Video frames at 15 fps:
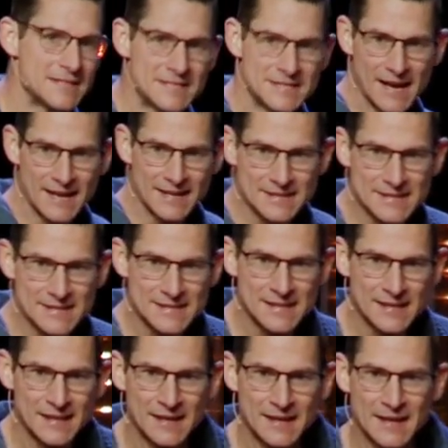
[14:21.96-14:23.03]
sense,
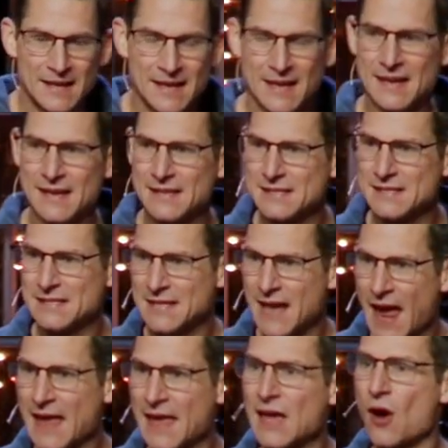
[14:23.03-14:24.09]
is
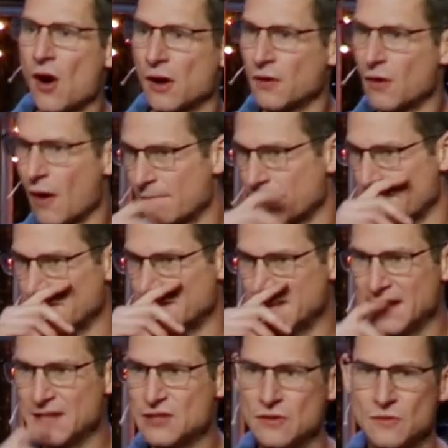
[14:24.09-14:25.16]
taking on a
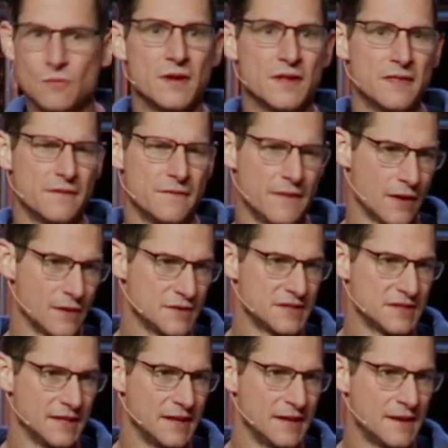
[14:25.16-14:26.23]
confrontation with the
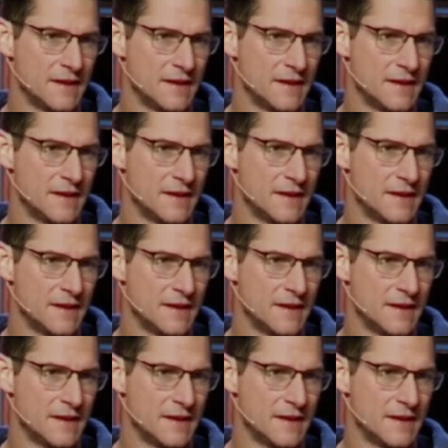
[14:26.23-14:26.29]
Pharisee.